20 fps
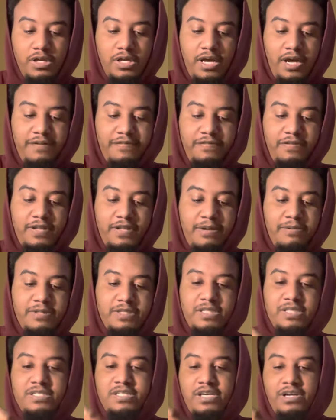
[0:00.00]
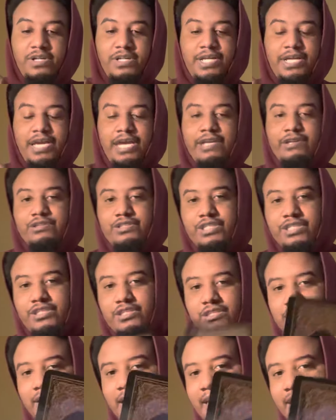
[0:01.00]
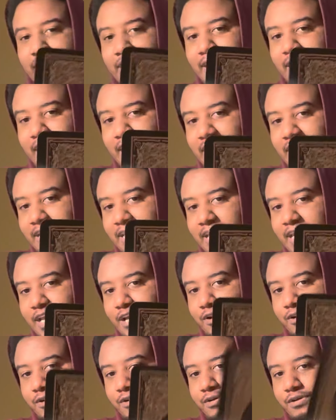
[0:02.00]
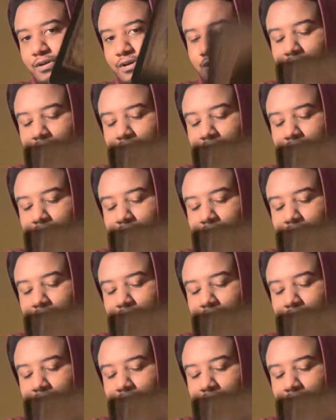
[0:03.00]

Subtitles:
I feel like with this healing energy, there's like an egg here.